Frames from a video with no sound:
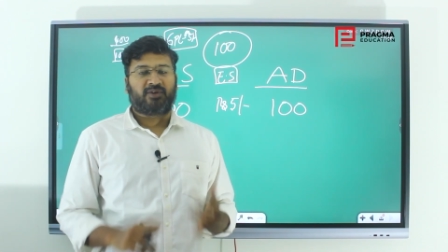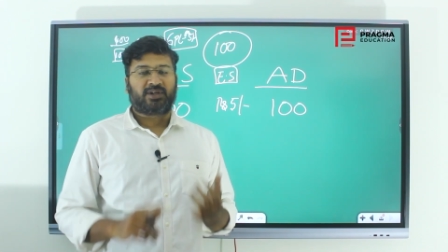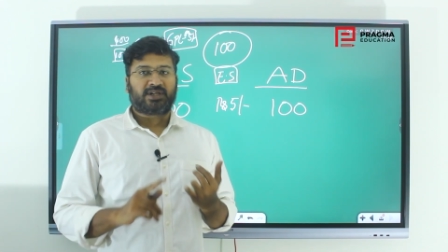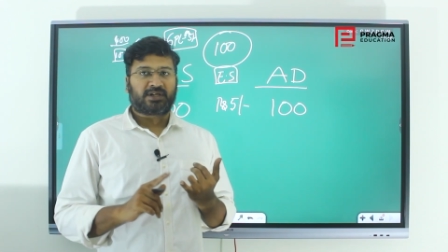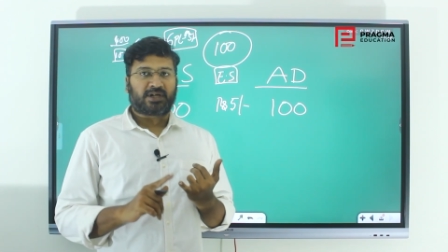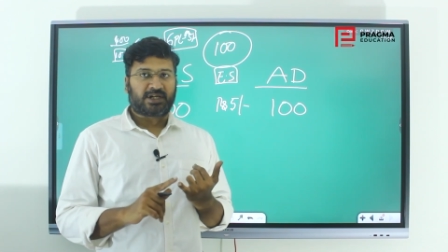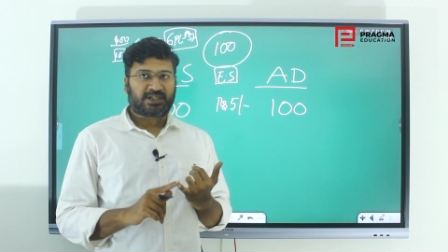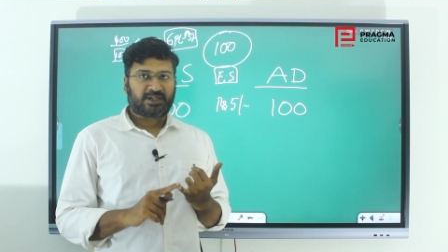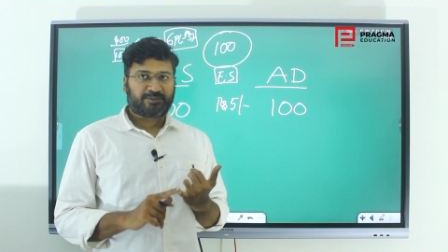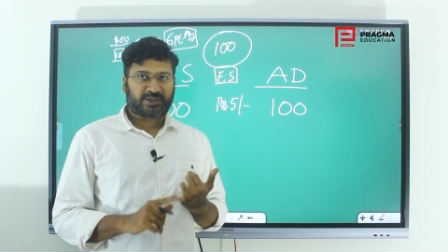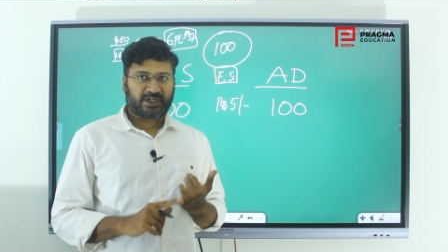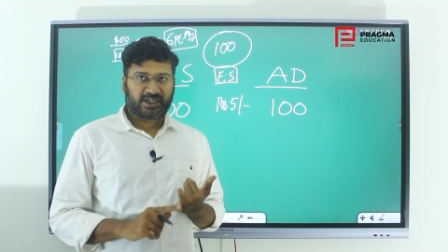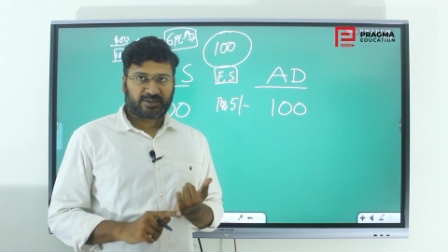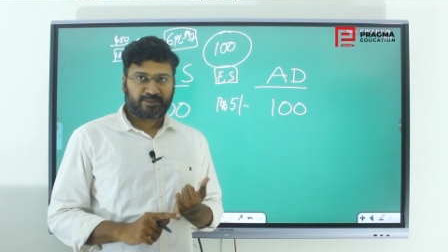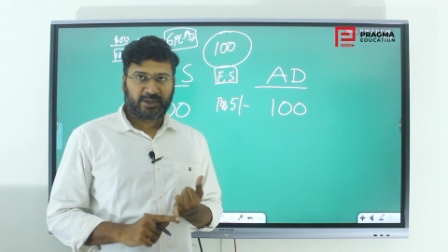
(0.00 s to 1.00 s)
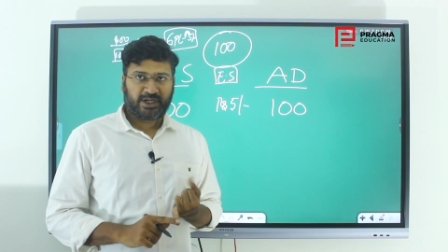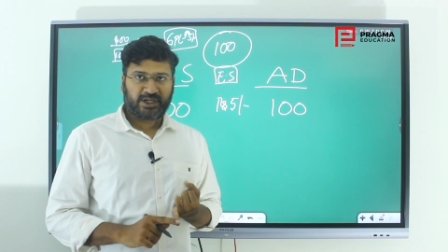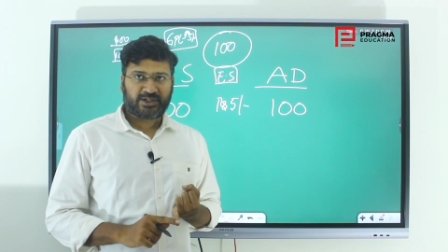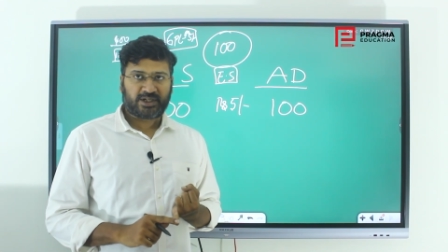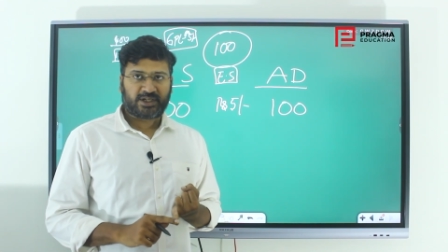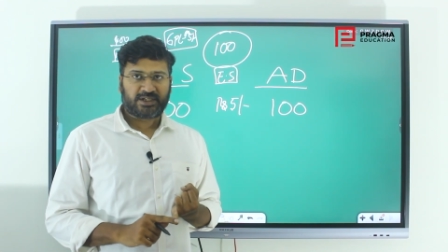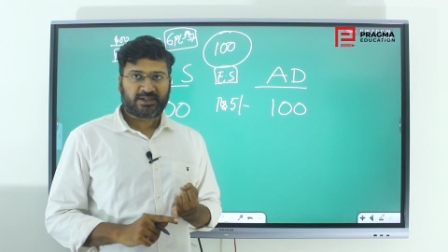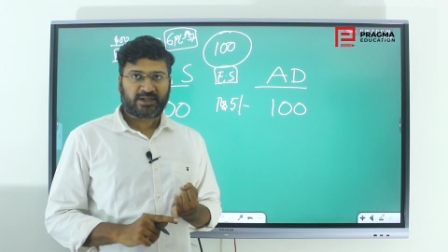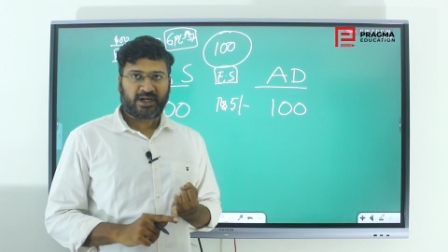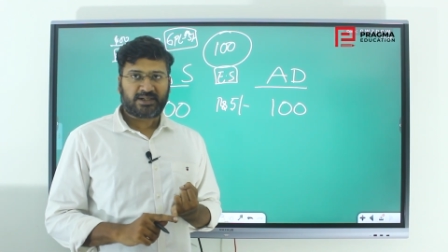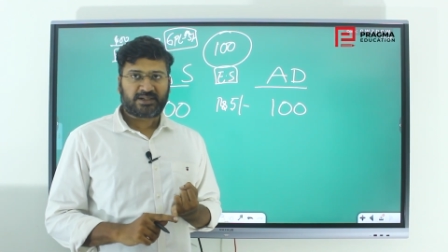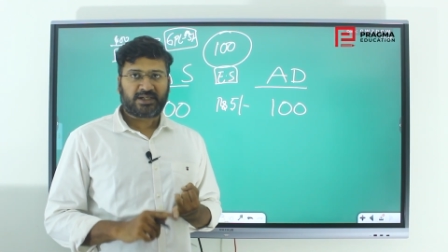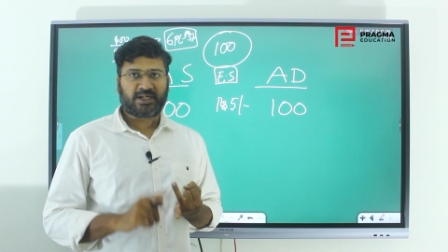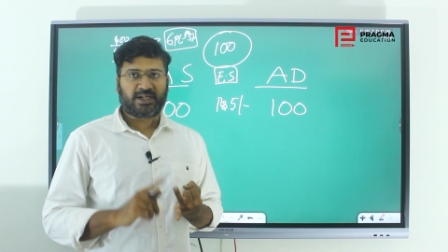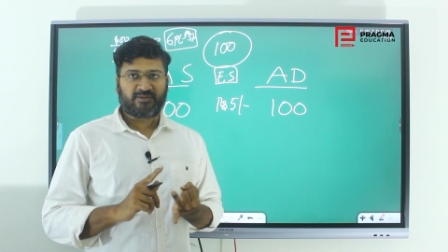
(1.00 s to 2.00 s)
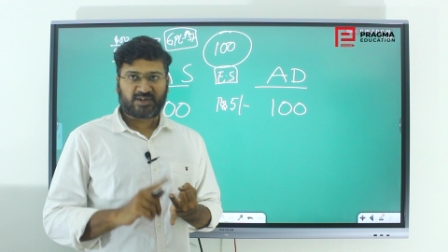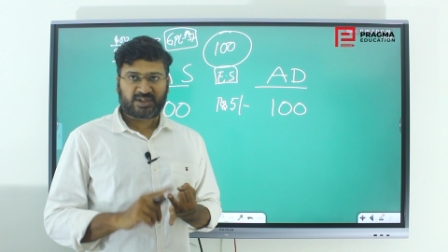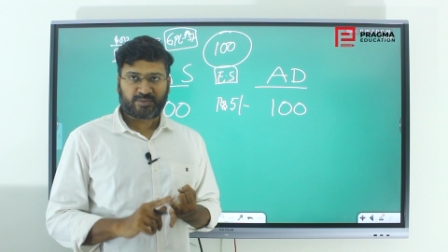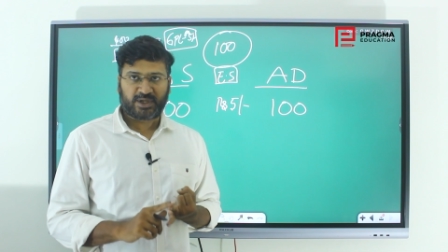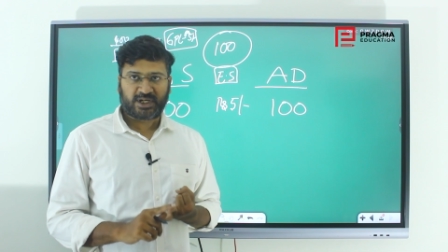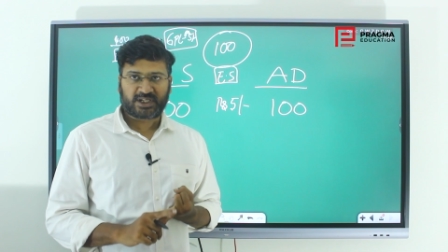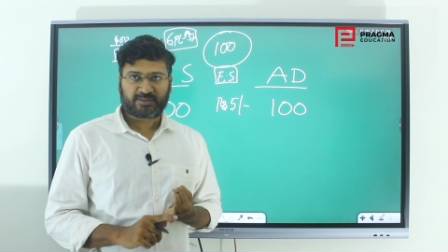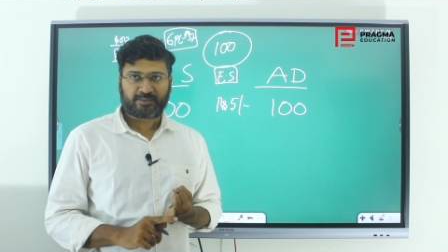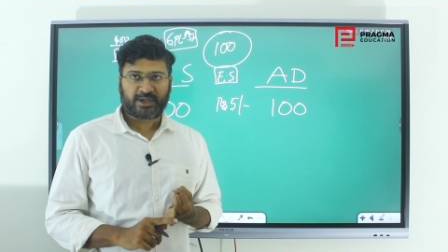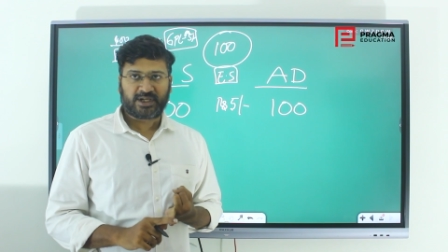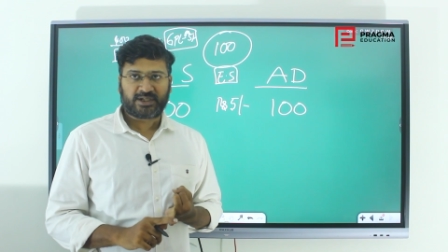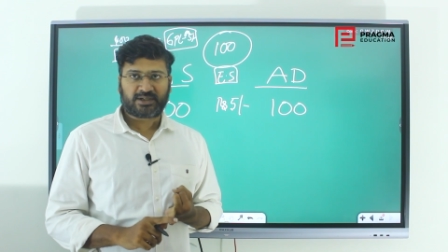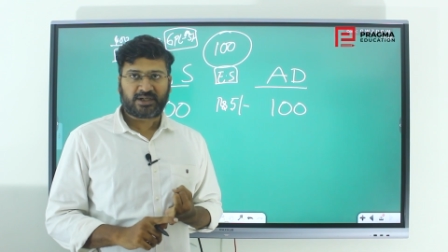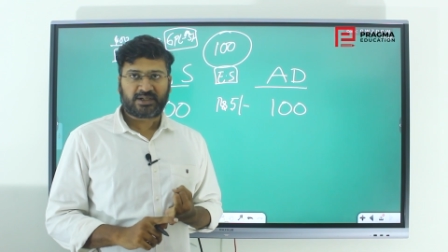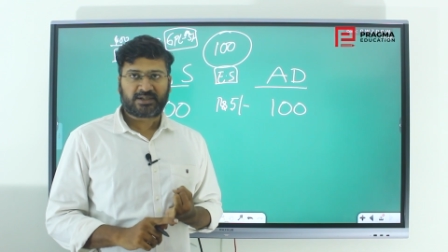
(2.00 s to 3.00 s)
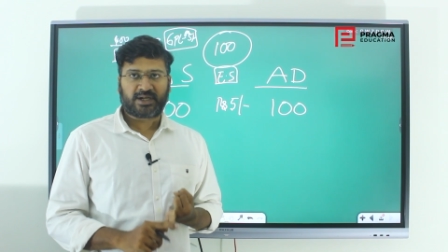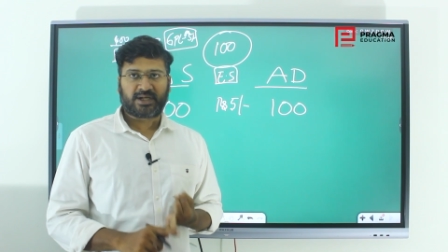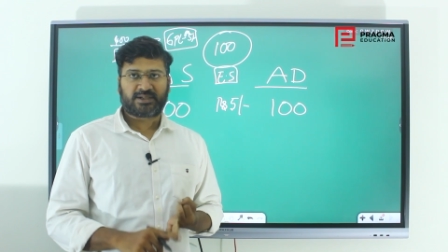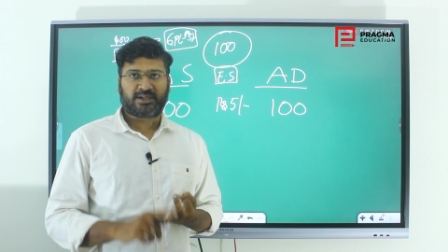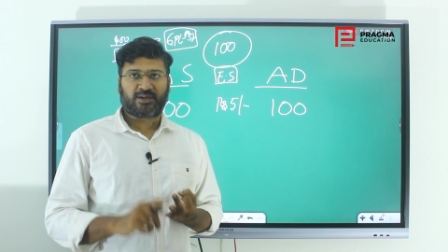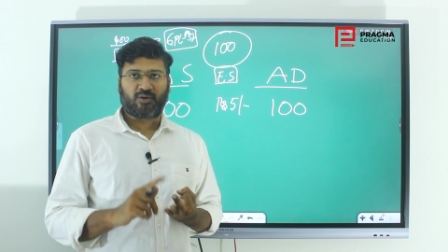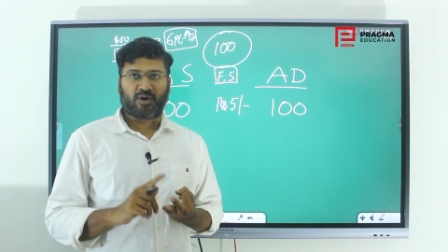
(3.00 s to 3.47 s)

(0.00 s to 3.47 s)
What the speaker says: whether consumption expenditure is rising, investment expenditure is rising,